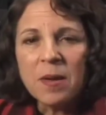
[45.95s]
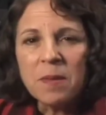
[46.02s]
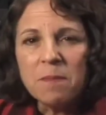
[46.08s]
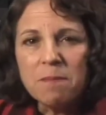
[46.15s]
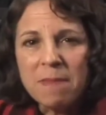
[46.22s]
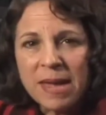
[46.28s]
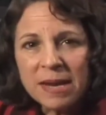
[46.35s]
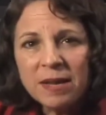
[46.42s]

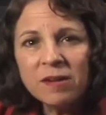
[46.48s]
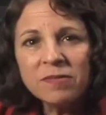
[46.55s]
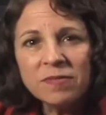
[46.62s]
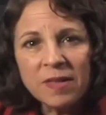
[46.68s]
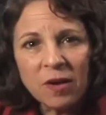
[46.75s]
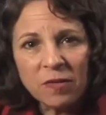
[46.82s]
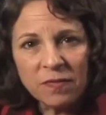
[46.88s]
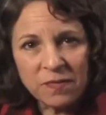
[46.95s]
many of
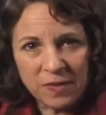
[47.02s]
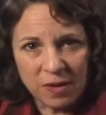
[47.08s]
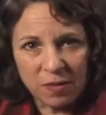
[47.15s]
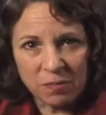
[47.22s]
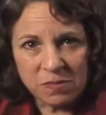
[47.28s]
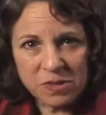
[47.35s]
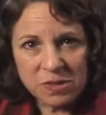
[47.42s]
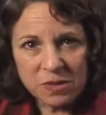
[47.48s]
their
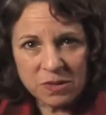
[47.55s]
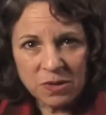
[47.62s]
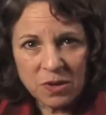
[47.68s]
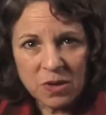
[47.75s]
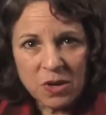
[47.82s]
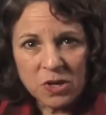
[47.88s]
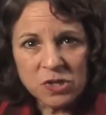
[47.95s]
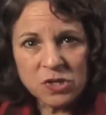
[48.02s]
films
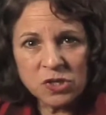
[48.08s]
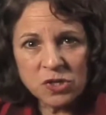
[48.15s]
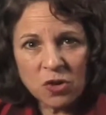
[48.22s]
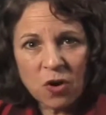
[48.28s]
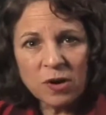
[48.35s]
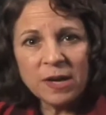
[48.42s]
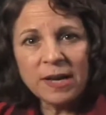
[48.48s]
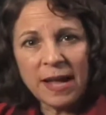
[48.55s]

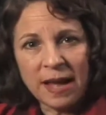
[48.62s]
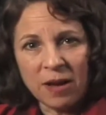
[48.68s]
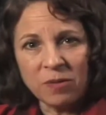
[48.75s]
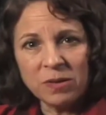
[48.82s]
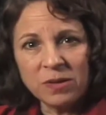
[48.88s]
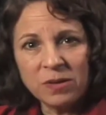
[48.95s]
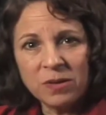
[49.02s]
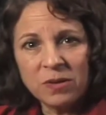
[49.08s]
started
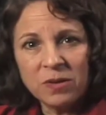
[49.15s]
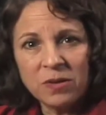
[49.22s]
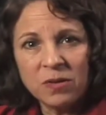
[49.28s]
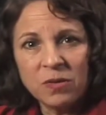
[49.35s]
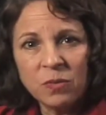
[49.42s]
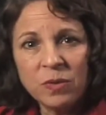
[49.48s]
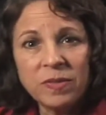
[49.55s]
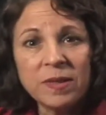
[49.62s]
out
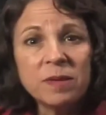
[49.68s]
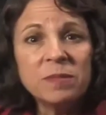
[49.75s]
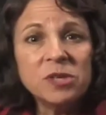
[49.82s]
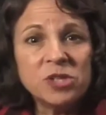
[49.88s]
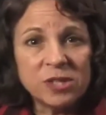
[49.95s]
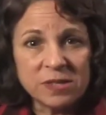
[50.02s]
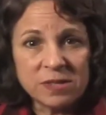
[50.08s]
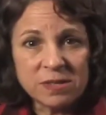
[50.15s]
with
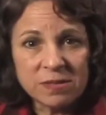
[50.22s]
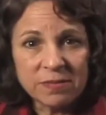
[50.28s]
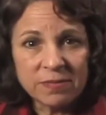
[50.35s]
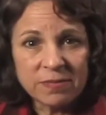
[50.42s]
images,